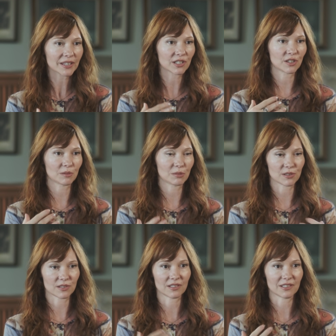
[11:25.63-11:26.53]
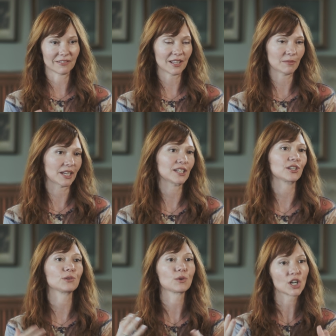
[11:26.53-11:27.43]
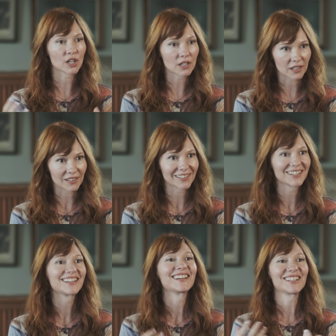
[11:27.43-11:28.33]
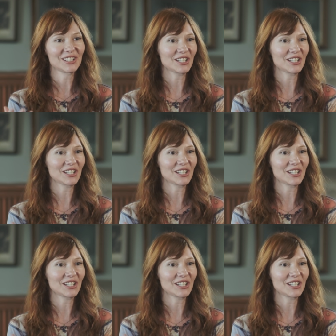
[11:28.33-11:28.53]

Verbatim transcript: their own personal development, you earn, okay.